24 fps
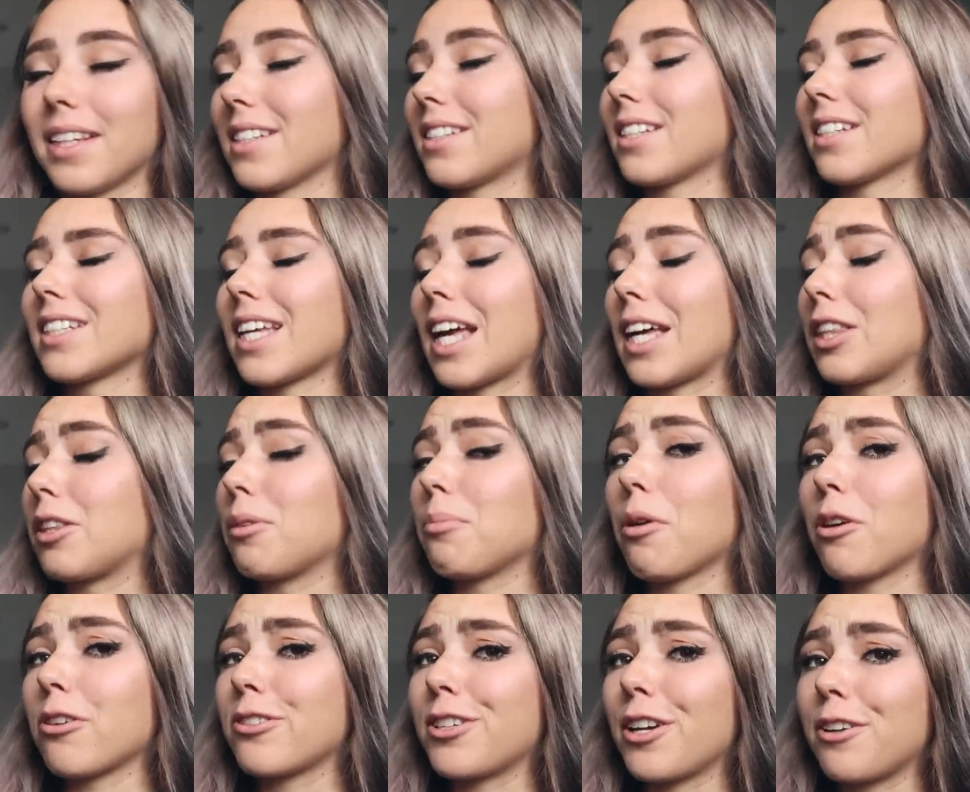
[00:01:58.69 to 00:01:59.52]
This is like
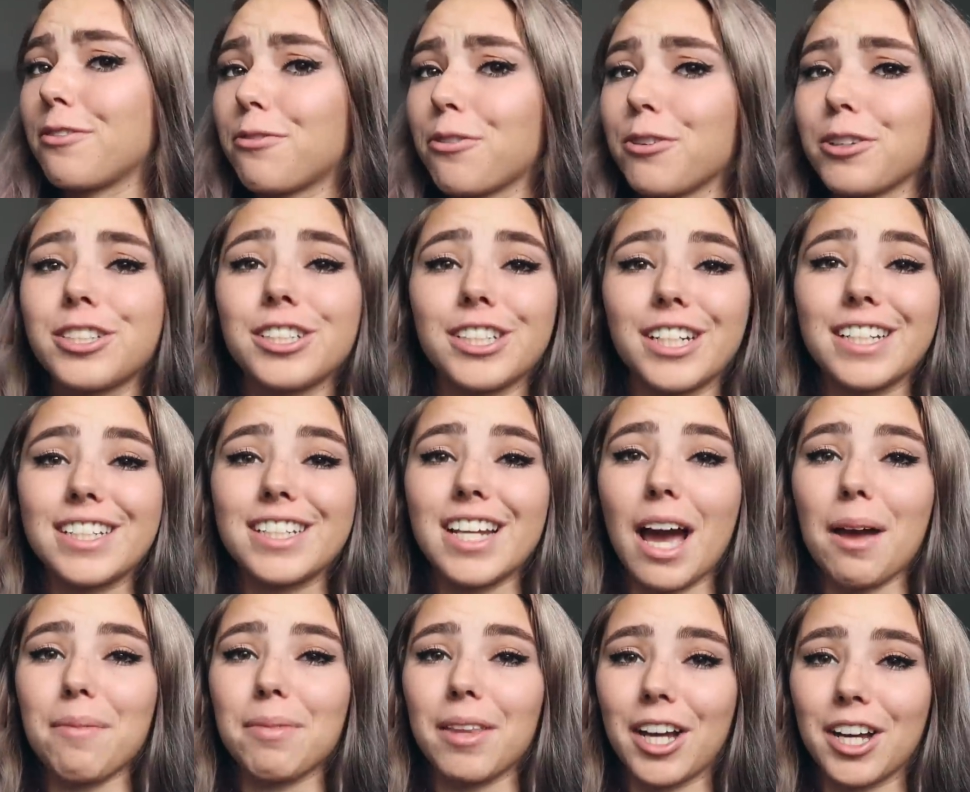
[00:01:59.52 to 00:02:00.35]
the most unfortunate
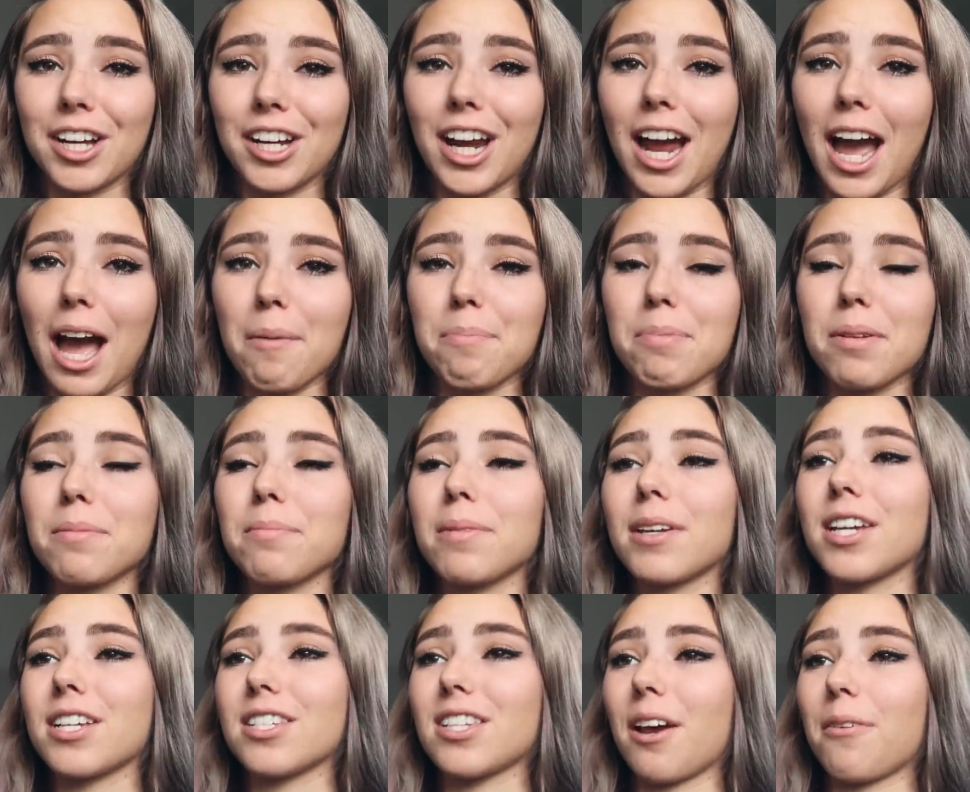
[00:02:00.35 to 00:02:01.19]
time that could have happened
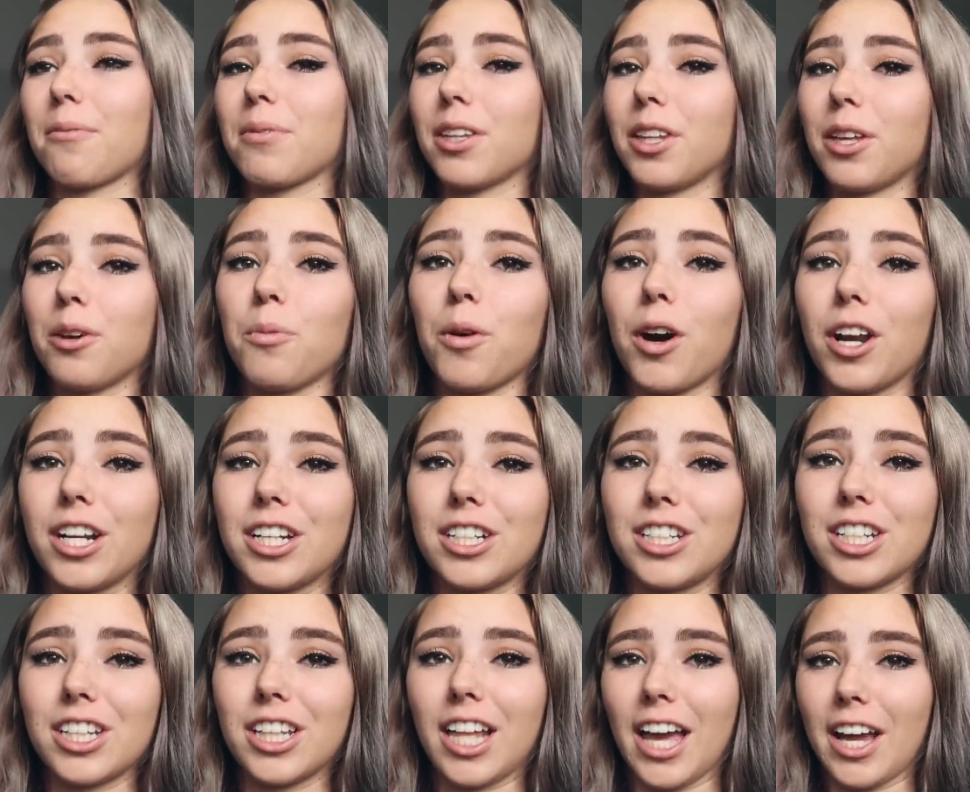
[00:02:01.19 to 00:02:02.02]
because I really
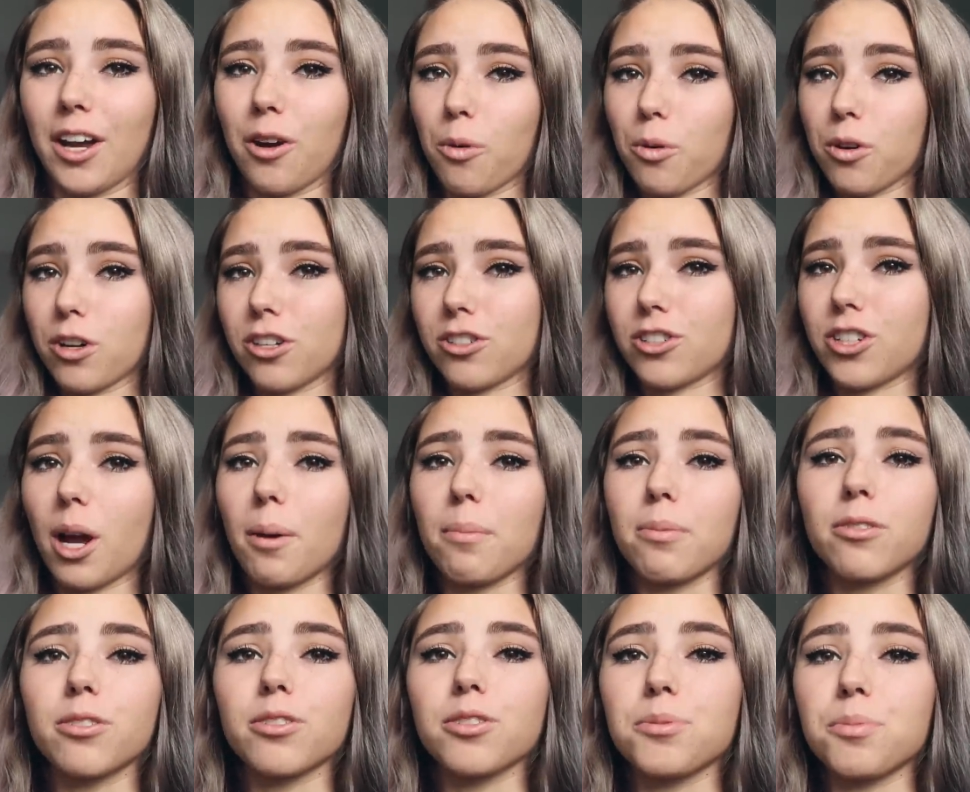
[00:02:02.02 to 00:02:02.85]
wanted to like order
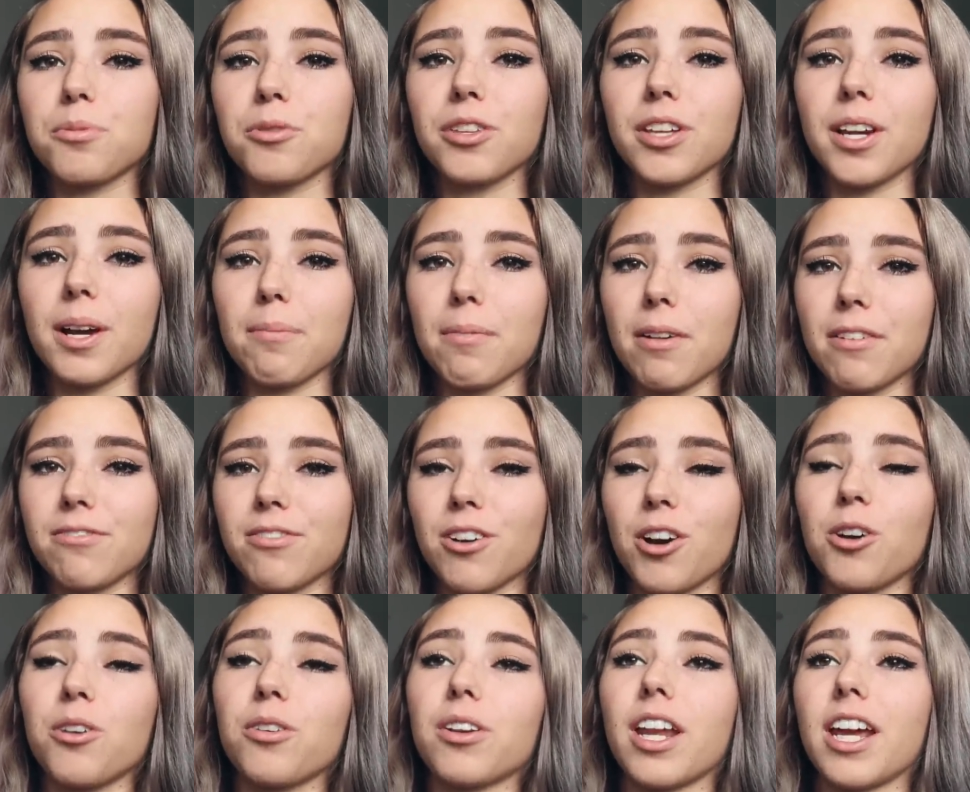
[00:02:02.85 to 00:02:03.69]
tropical smoothie on my
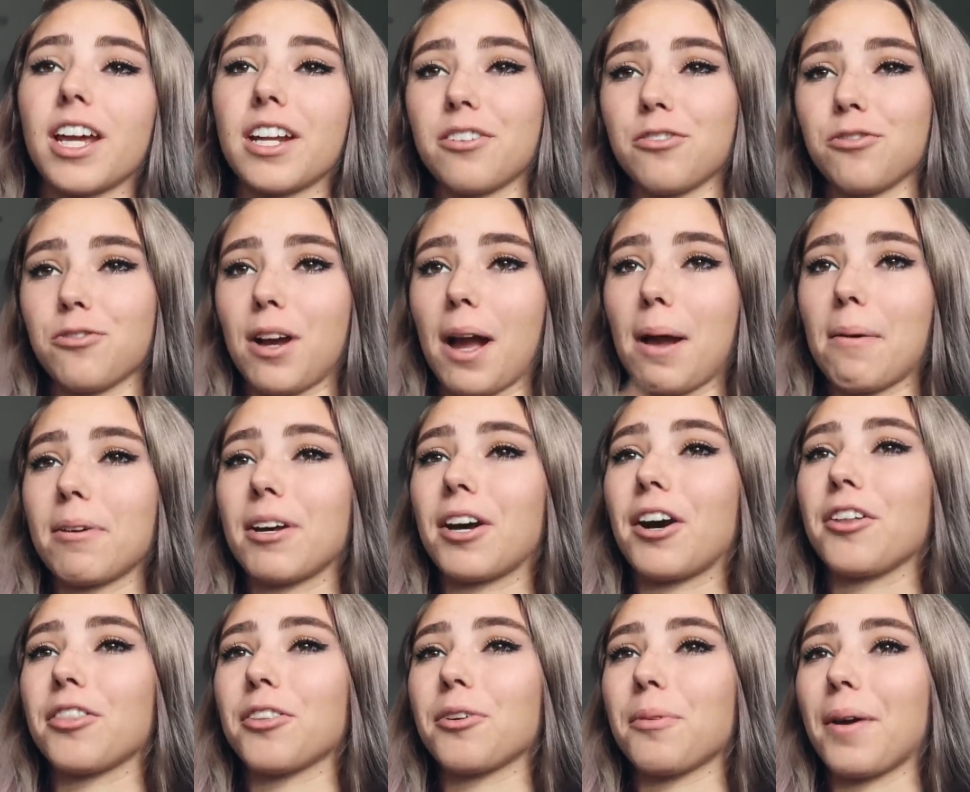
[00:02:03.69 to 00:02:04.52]
phone and grab
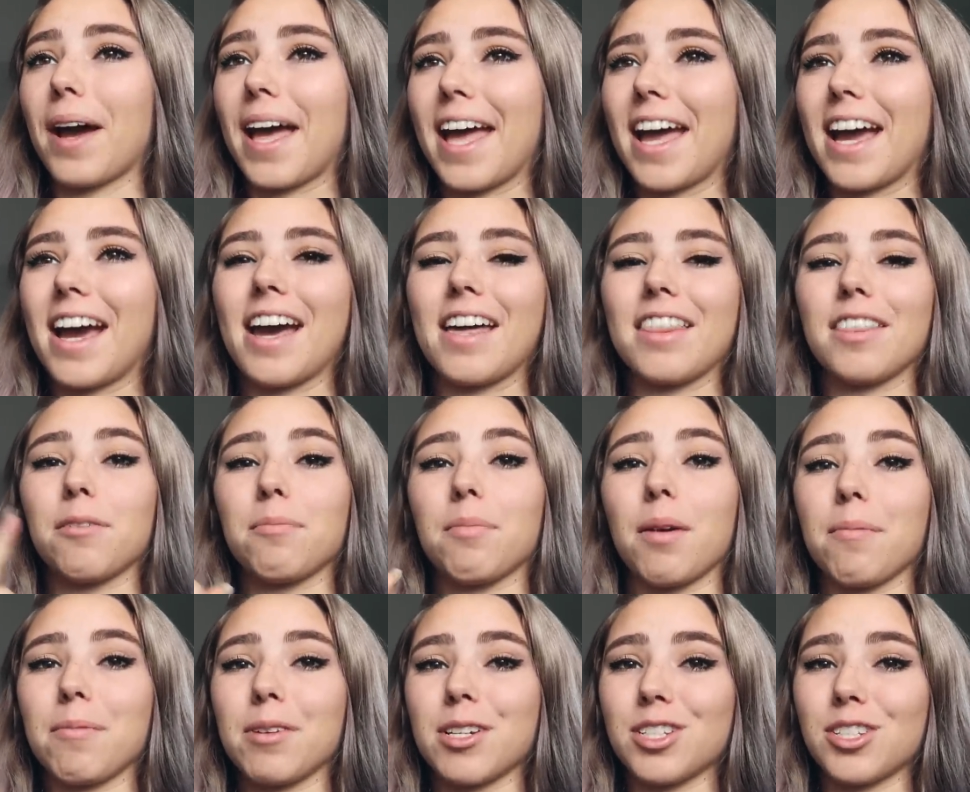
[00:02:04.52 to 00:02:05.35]
it on the way and
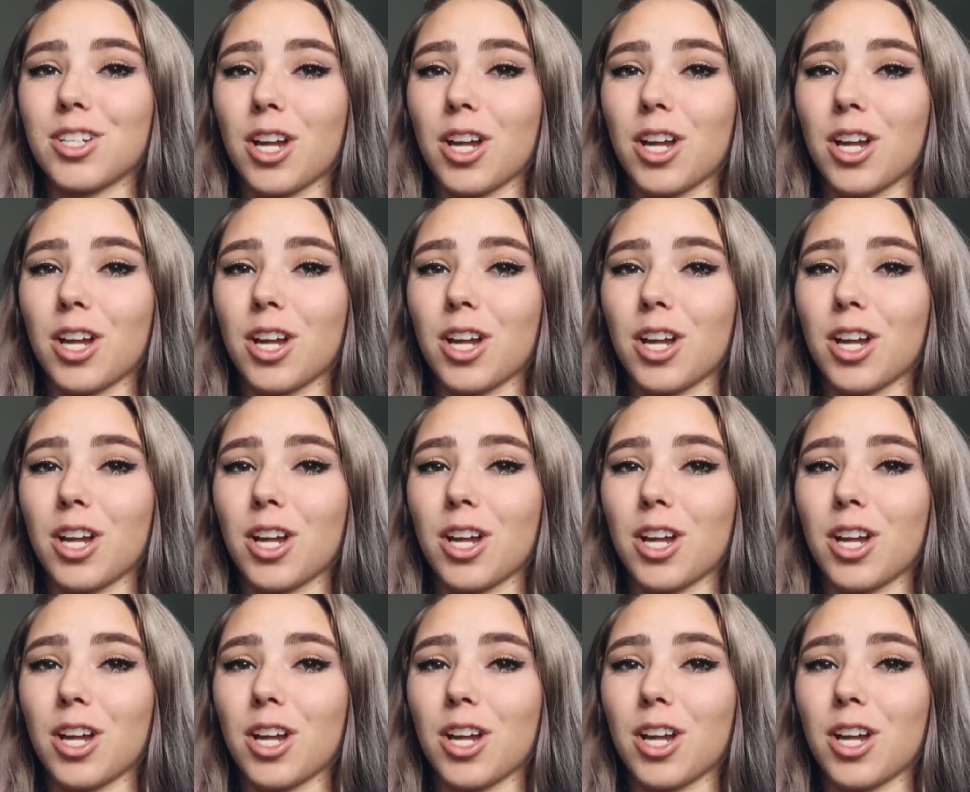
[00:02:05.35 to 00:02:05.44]
then maybe